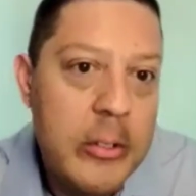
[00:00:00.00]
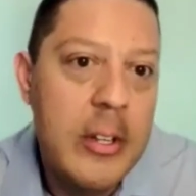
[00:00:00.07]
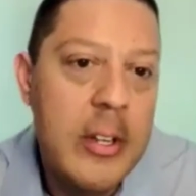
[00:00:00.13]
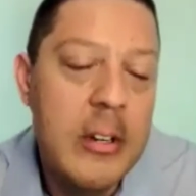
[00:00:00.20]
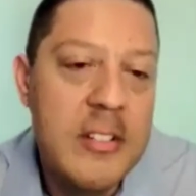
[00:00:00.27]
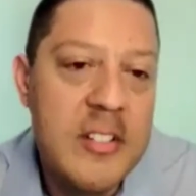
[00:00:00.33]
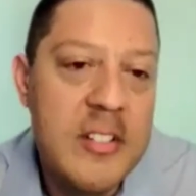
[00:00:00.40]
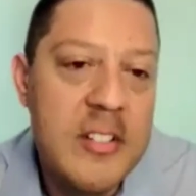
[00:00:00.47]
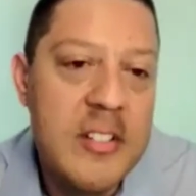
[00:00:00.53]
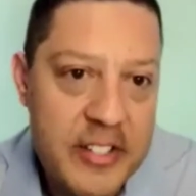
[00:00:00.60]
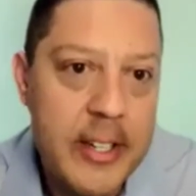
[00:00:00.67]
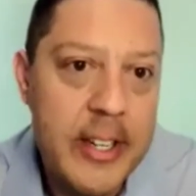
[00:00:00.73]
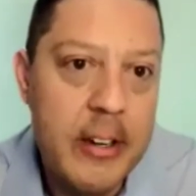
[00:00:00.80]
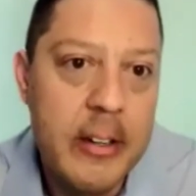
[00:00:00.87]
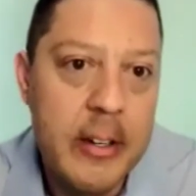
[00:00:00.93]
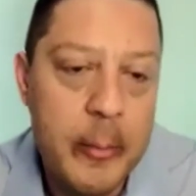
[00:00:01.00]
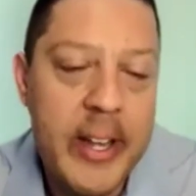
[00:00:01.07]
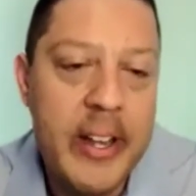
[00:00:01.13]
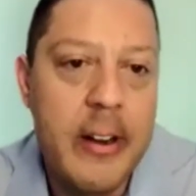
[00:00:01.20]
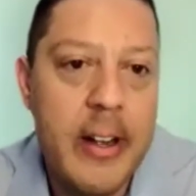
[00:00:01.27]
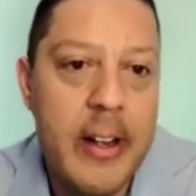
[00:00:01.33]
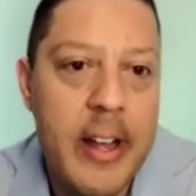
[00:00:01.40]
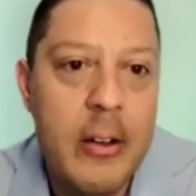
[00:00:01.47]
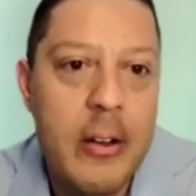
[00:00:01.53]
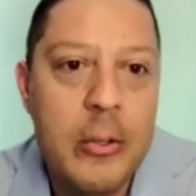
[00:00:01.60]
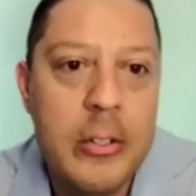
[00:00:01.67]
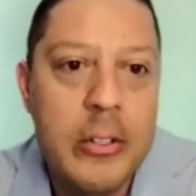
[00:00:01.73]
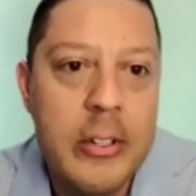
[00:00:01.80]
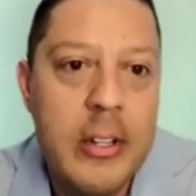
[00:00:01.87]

especially here in the Bay Area, I hold,